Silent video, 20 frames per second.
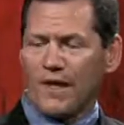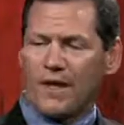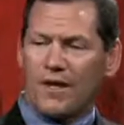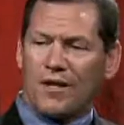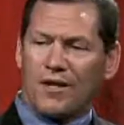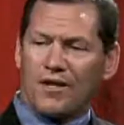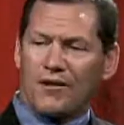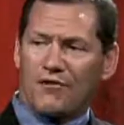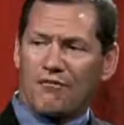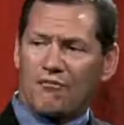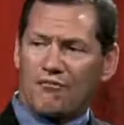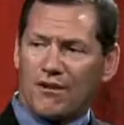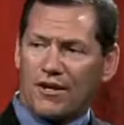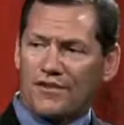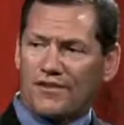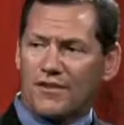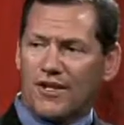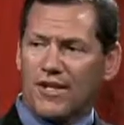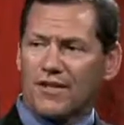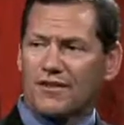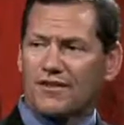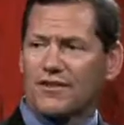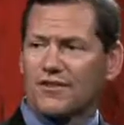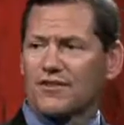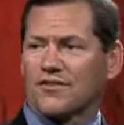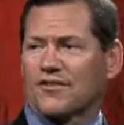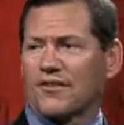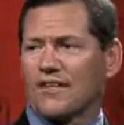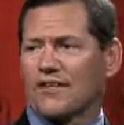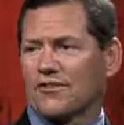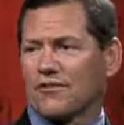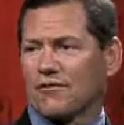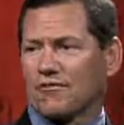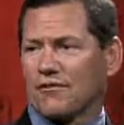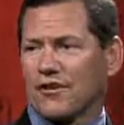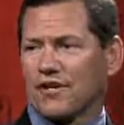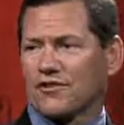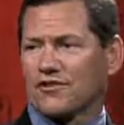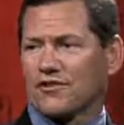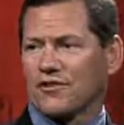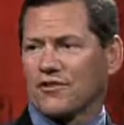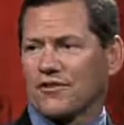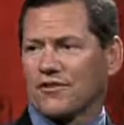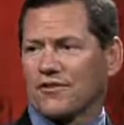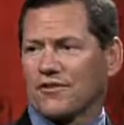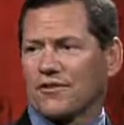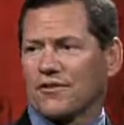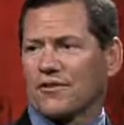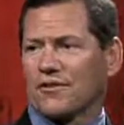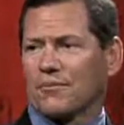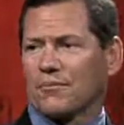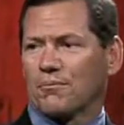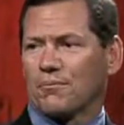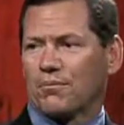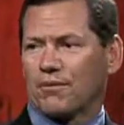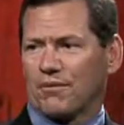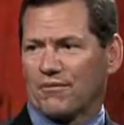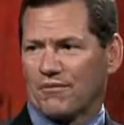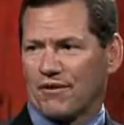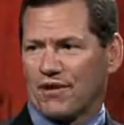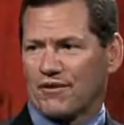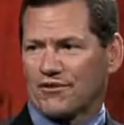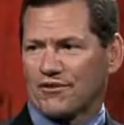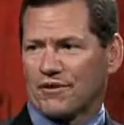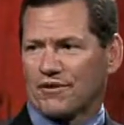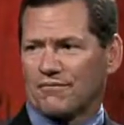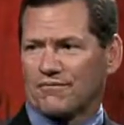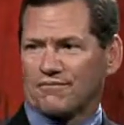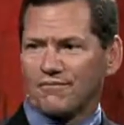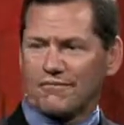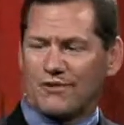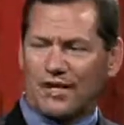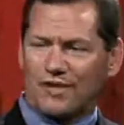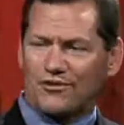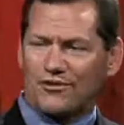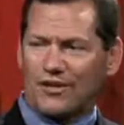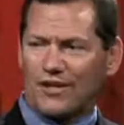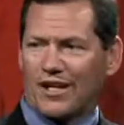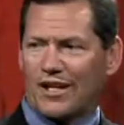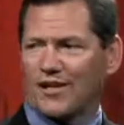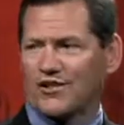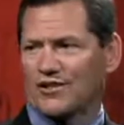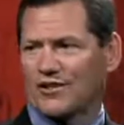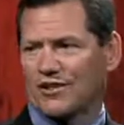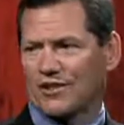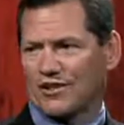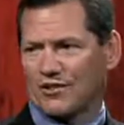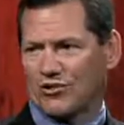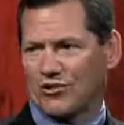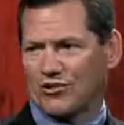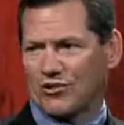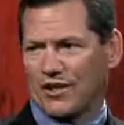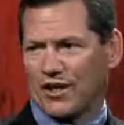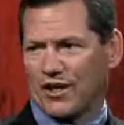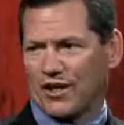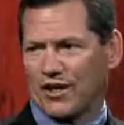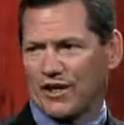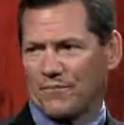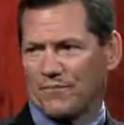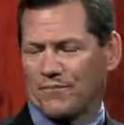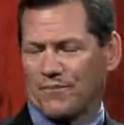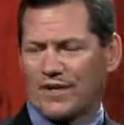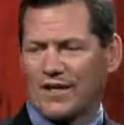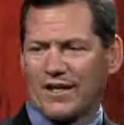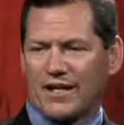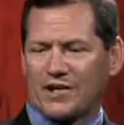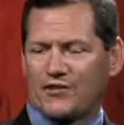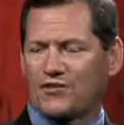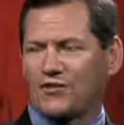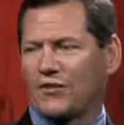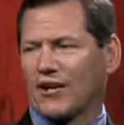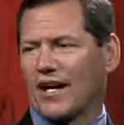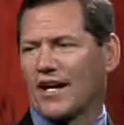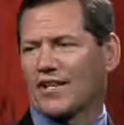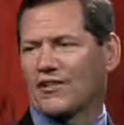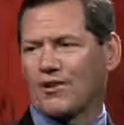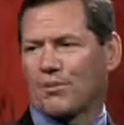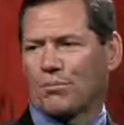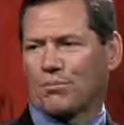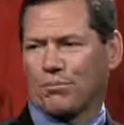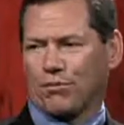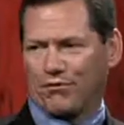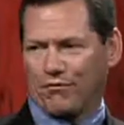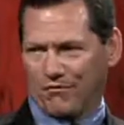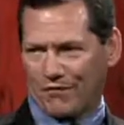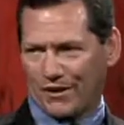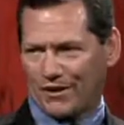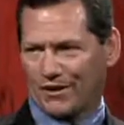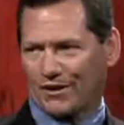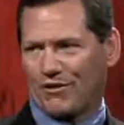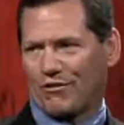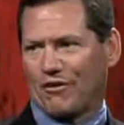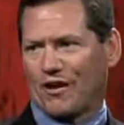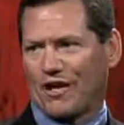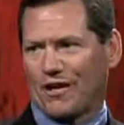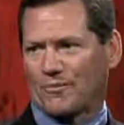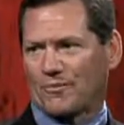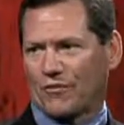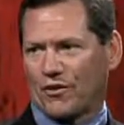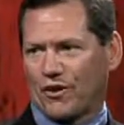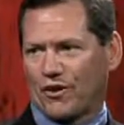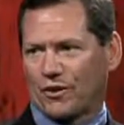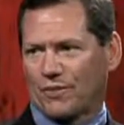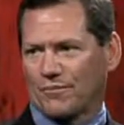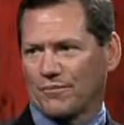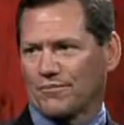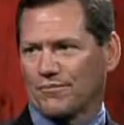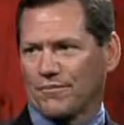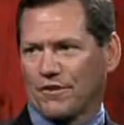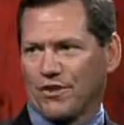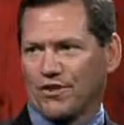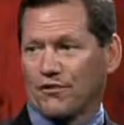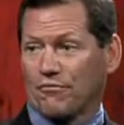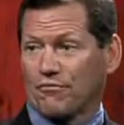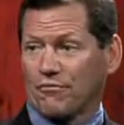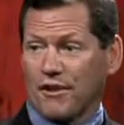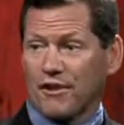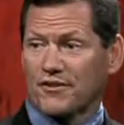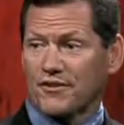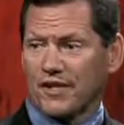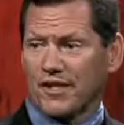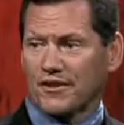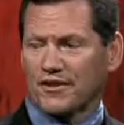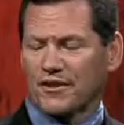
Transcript: The front end is intervention, prevention, education, and training. It's trying to prevent crime on the front end.